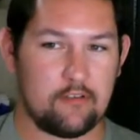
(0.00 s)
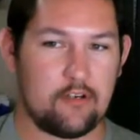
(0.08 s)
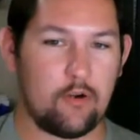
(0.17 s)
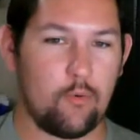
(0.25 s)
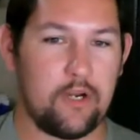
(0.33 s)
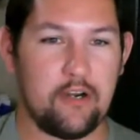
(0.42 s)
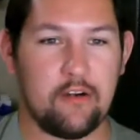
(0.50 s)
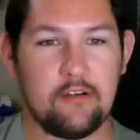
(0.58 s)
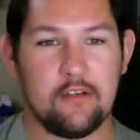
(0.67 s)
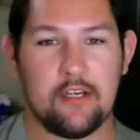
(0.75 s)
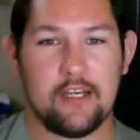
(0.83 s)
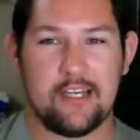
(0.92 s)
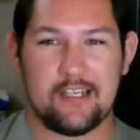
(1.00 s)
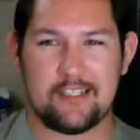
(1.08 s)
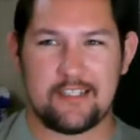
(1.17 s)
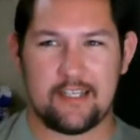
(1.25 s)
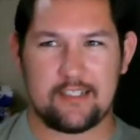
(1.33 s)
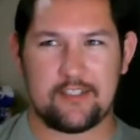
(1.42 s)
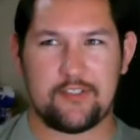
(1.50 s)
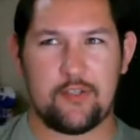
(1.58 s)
career since